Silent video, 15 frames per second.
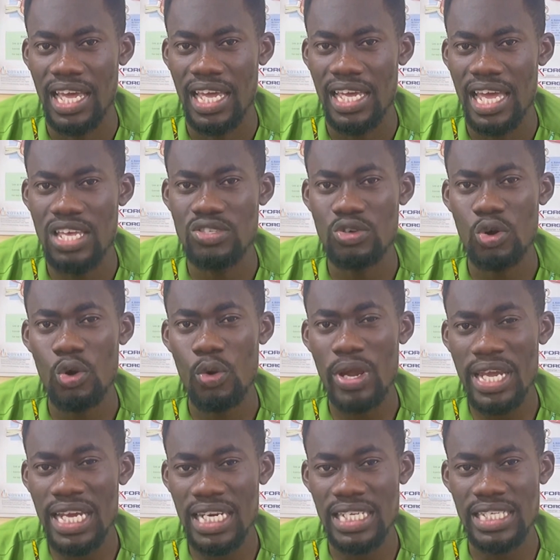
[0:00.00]
And so
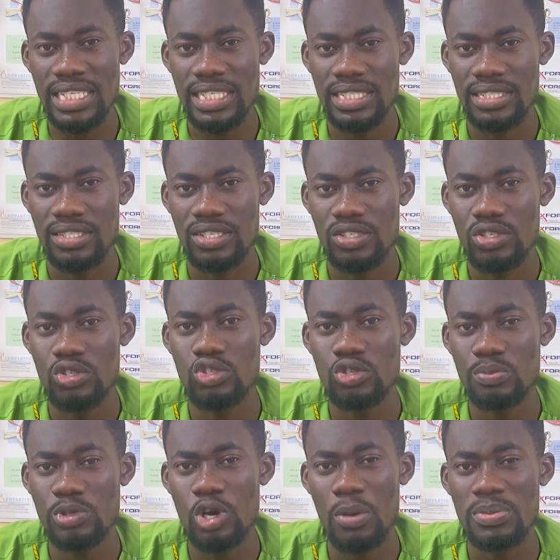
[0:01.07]
quickly, you should
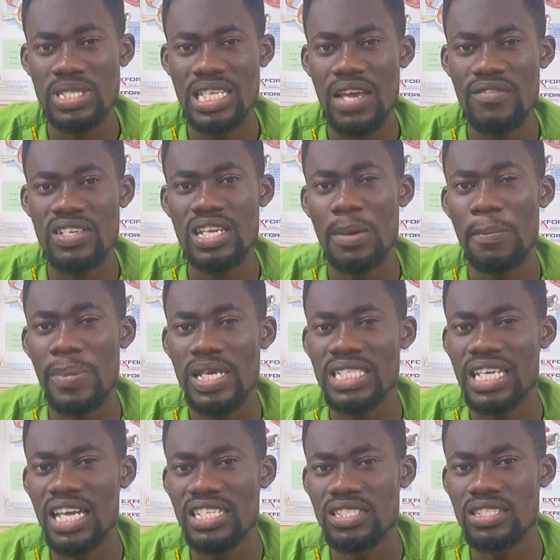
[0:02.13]
be observing the
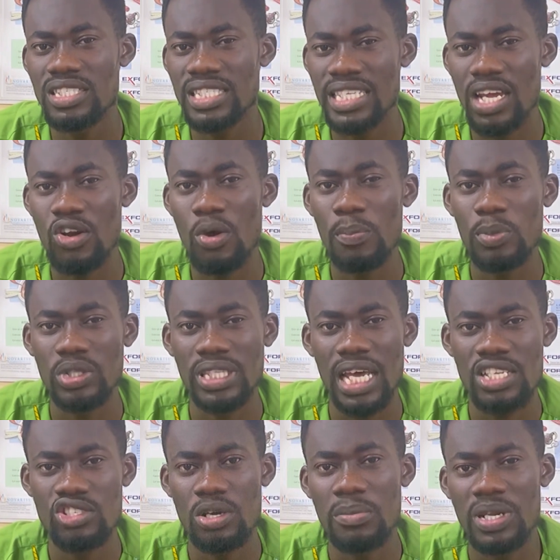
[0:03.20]
patient's serum
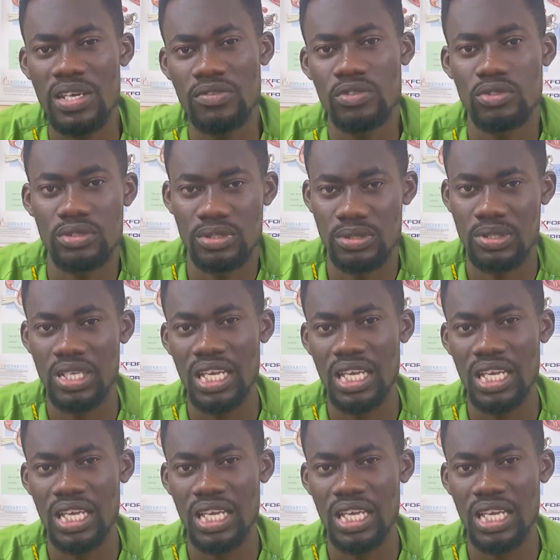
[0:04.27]
potassium levels.